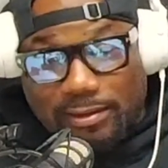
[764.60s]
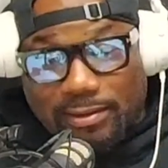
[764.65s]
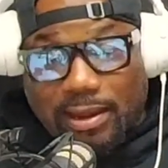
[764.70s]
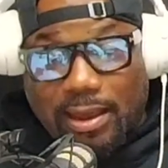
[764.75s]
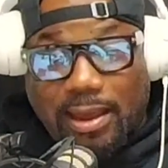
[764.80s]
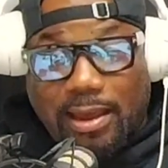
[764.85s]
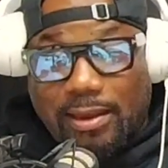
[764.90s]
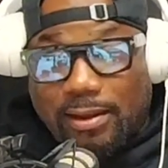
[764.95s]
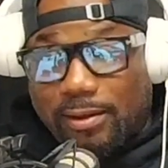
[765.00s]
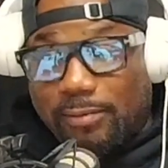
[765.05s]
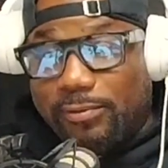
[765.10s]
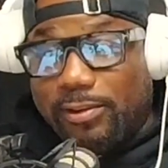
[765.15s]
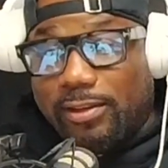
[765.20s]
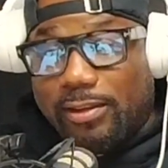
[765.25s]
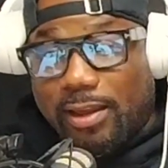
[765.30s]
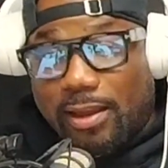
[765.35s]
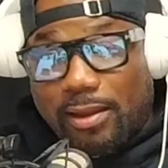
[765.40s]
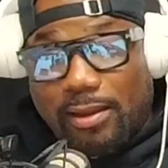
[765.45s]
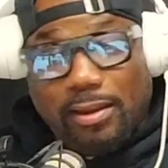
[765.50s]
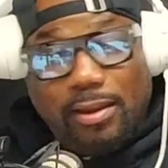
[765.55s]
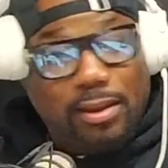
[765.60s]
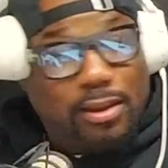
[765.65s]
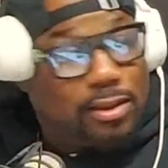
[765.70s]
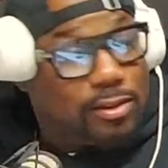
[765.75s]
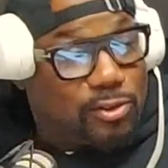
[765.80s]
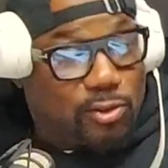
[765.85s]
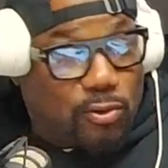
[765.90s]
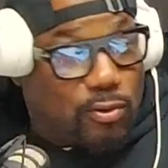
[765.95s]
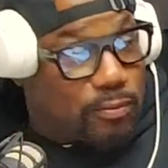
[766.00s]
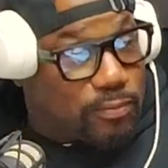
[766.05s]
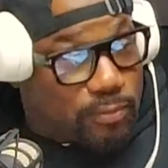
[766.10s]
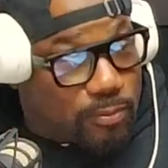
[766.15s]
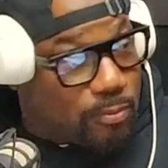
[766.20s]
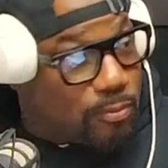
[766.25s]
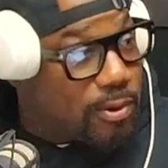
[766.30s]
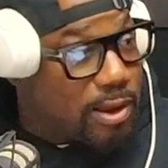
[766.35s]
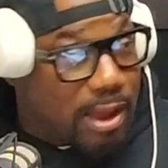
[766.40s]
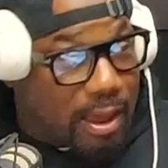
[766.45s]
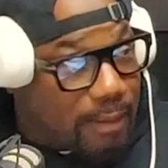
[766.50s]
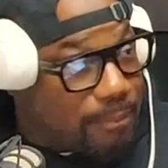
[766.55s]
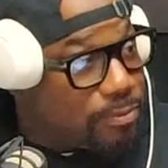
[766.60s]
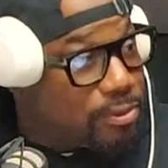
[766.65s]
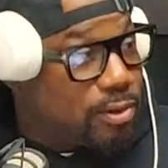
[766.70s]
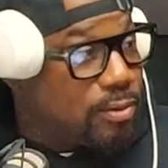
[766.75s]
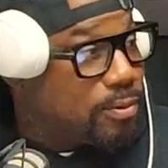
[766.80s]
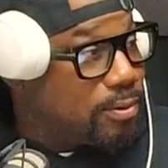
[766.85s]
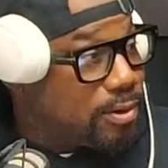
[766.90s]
tired every day doing from what I'm doing.